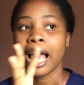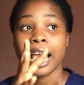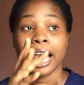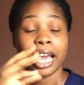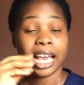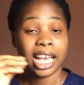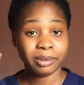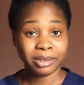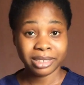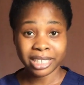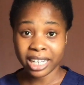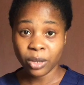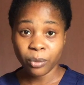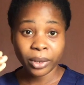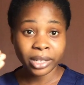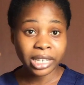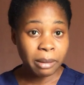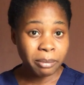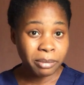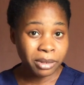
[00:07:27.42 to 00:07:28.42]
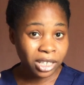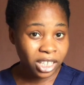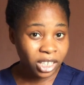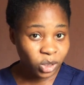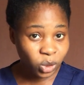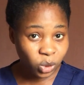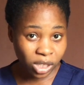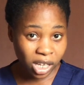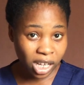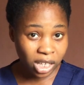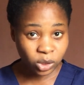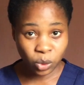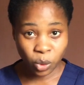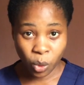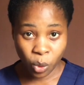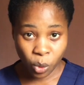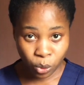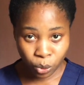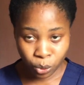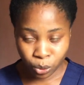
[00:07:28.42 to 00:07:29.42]
especially when they are beginning to get
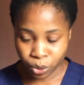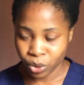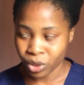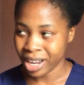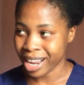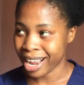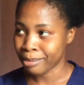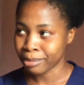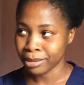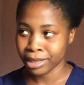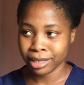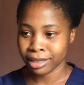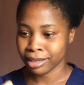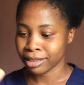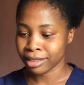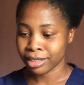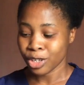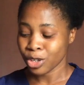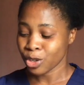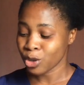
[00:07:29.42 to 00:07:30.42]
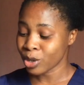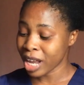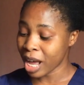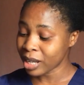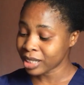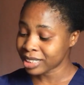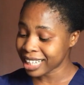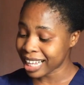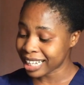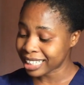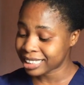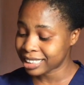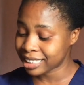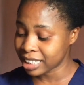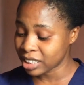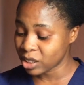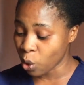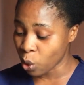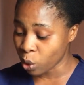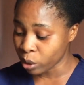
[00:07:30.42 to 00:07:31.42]
old? You now start
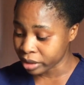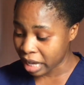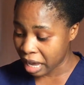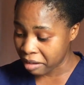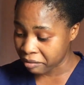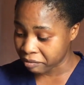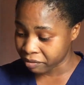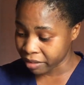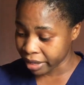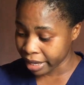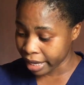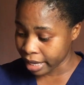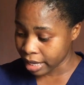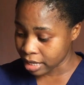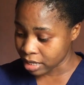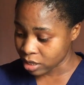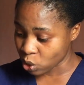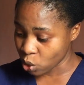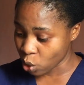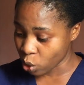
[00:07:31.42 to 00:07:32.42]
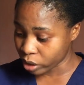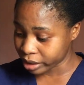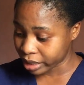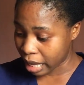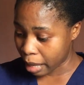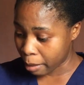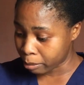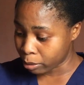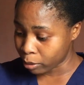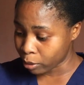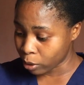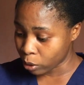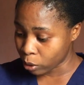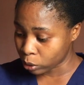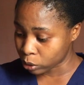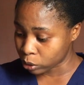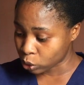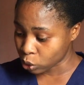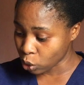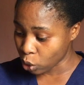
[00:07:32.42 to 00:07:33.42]
seeing all their veins, all their
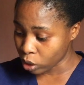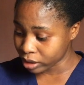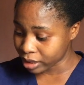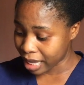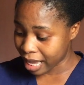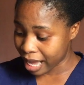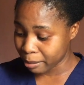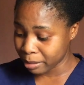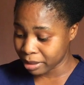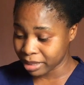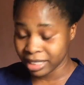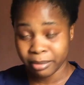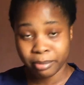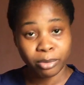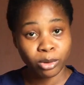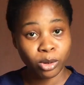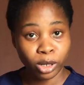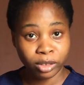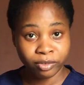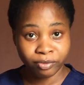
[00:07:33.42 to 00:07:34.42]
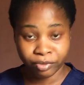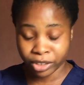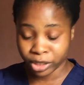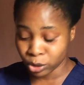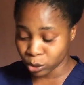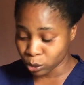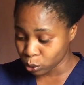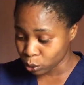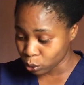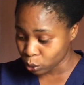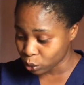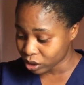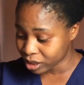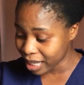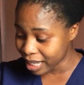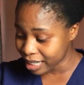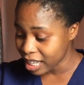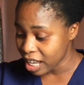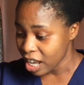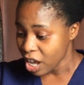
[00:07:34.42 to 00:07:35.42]
blood, all their the blood vessels. You
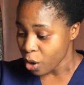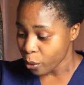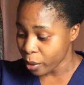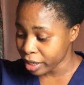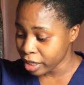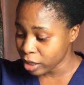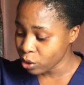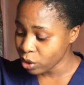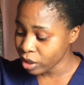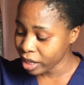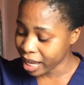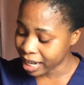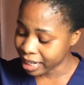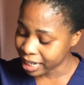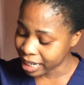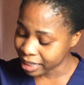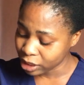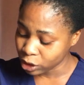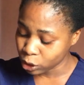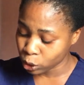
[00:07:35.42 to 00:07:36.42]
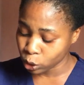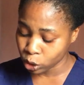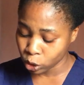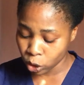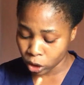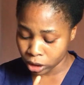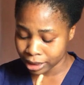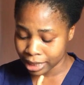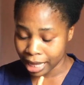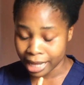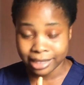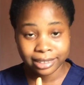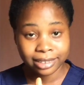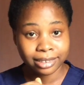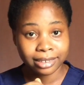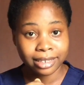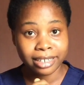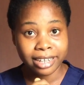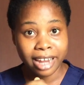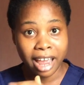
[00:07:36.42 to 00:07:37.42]
start, when they do the hand like this, you just start
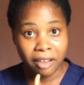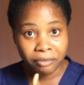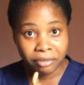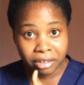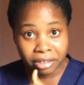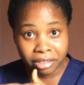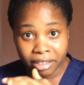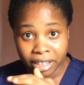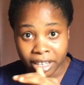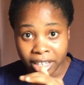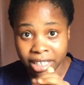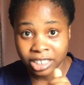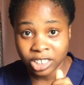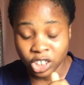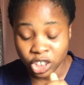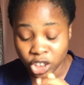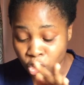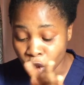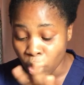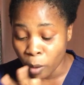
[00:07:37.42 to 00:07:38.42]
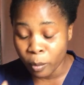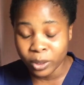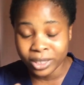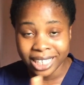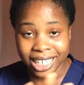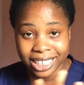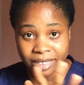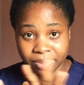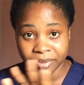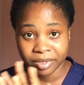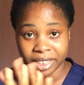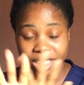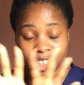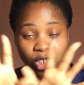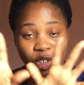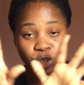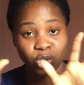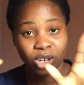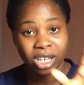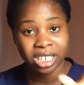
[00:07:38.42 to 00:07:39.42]
seeing everything. It's almost as if it
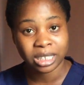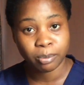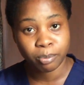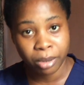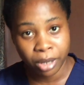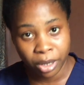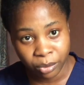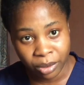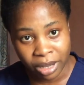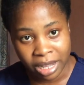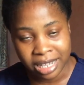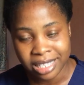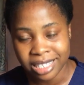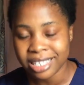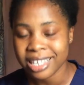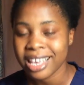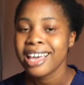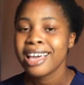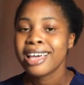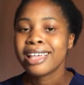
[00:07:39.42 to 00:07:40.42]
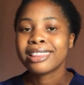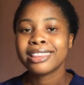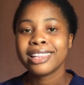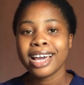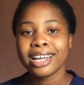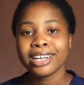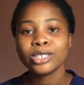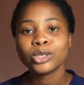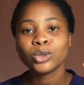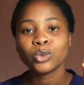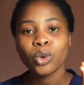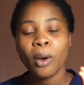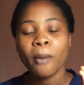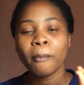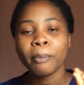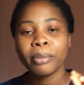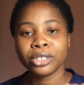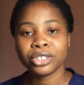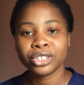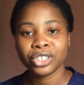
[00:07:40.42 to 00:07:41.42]
is transparent. That is
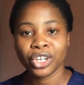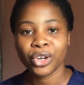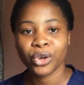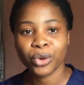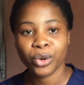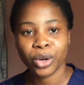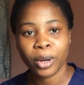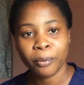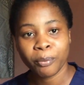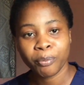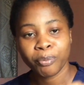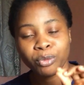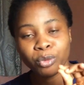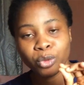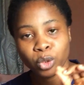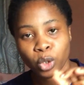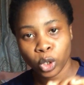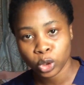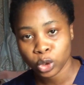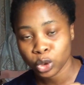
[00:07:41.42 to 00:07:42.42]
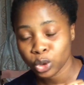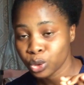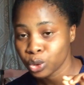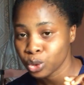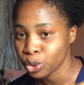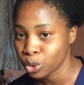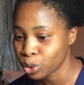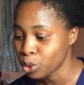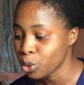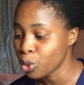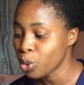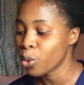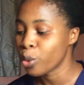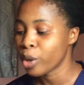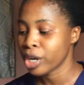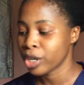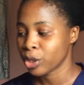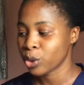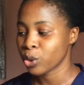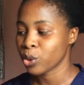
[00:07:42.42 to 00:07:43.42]
what bleaching cream does to you
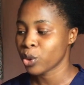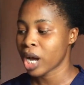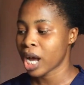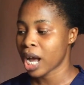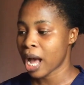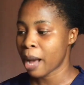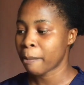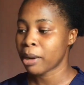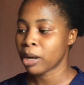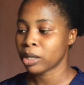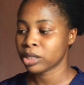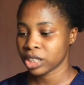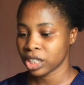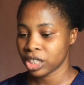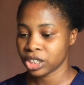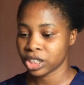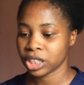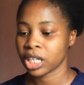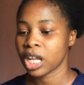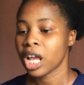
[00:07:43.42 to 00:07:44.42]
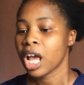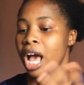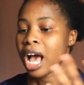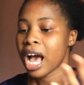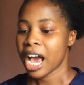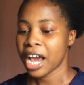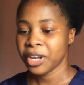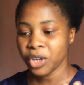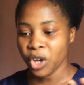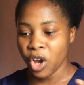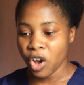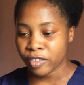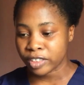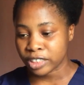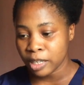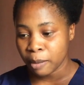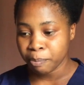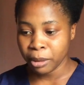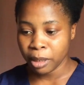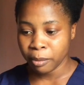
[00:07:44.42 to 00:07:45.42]
when you are about aging. I know for
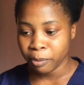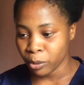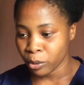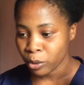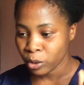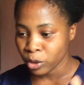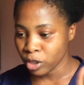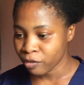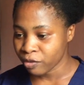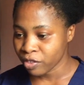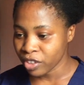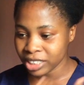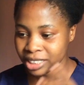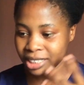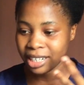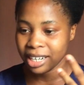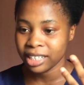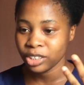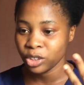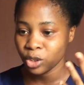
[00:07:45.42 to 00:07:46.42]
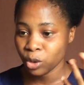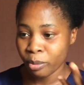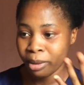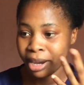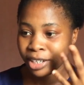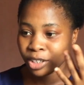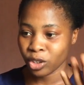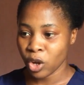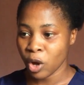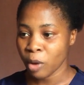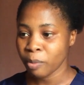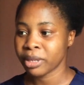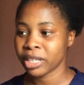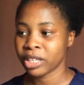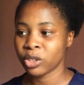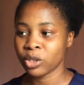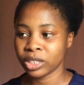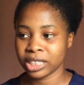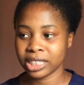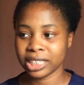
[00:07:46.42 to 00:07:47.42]
some people you might not be
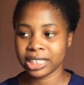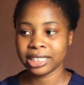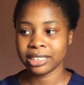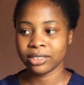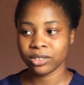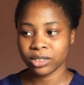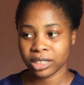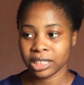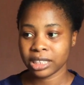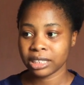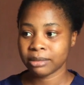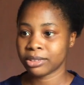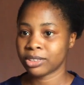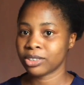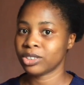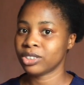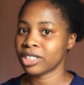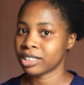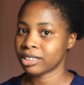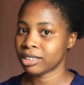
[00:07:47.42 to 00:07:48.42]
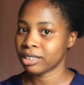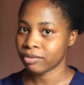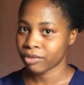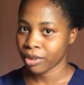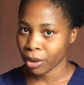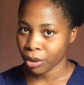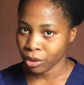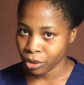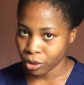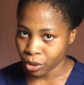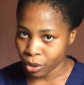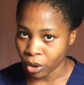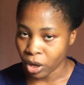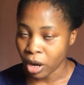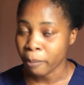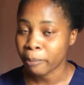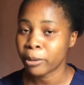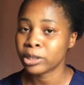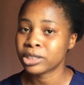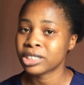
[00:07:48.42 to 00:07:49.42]
noticing those things because you are still very
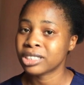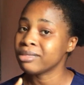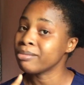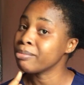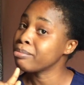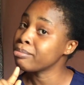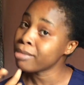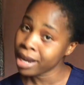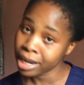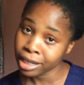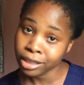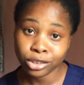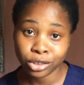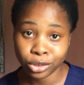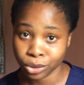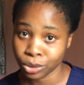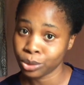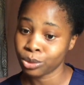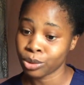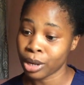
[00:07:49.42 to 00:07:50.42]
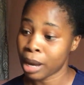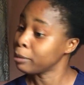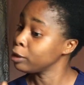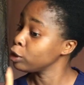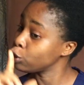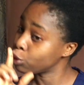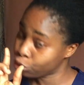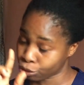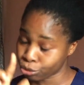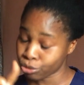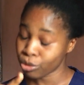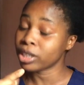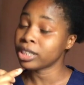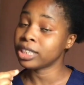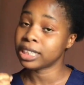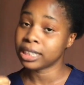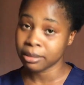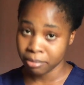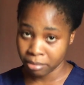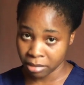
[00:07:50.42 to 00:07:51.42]
young, but mind you,
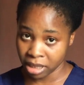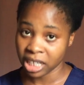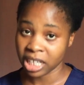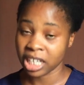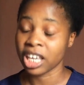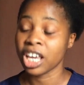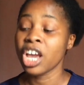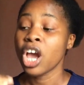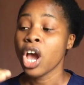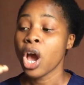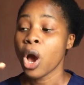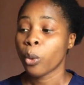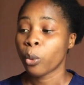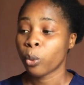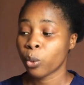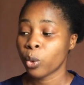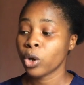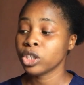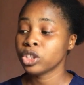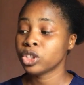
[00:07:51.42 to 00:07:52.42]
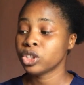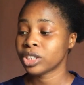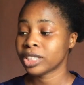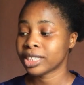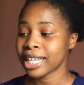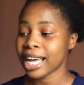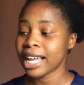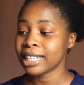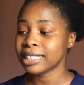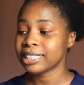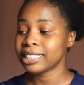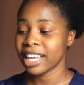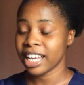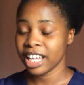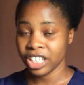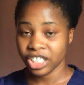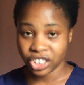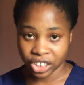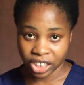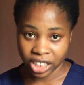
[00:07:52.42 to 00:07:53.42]
trust me, once you start
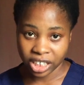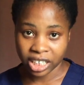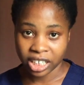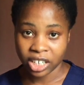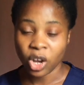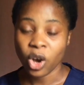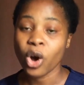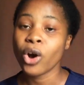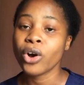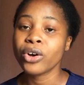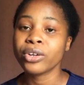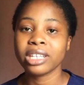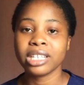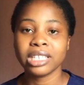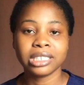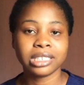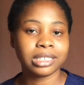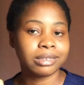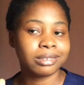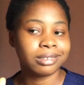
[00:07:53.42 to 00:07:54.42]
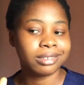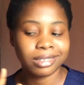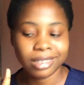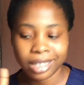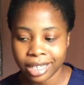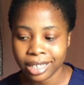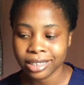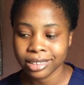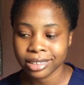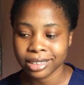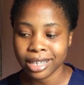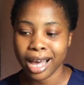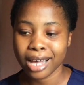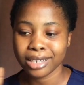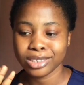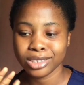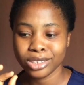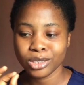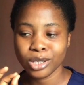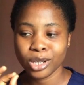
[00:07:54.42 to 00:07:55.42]
aging, all these things are
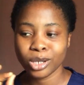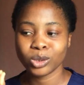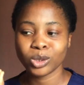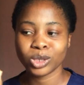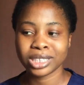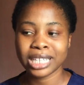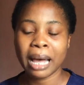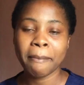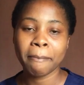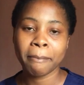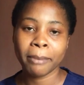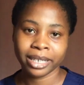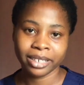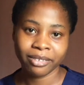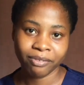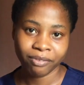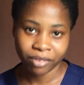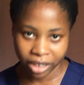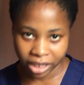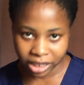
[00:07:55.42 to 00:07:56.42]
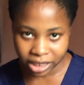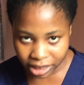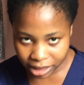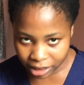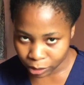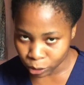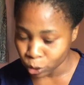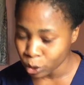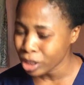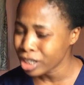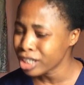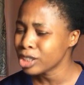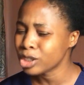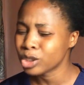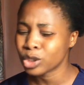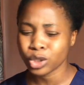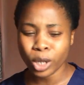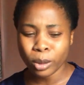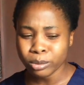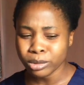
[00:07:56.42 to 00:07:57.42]
actually going to start manifesting. So it is
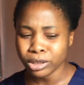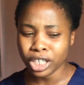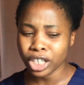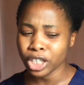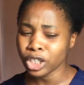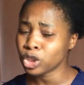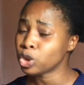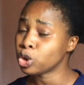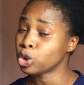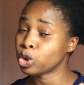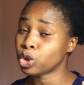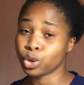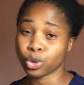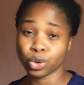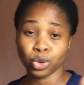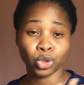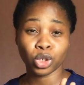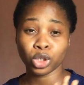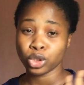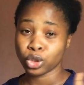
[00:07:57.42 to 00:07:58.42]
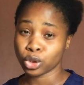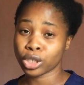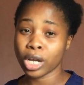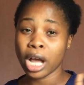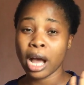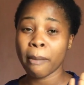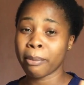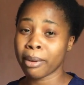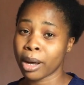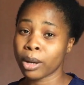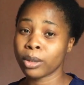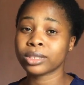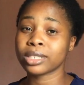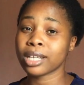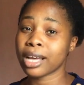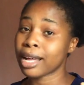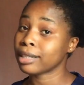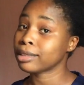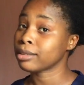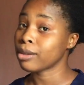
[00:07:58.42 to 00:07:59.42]
something you should not joke about
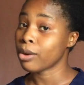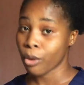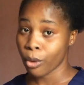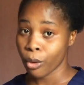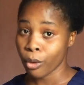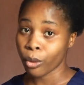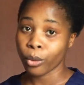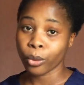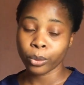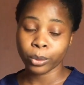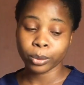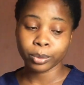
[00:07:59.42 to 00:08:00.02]
at all.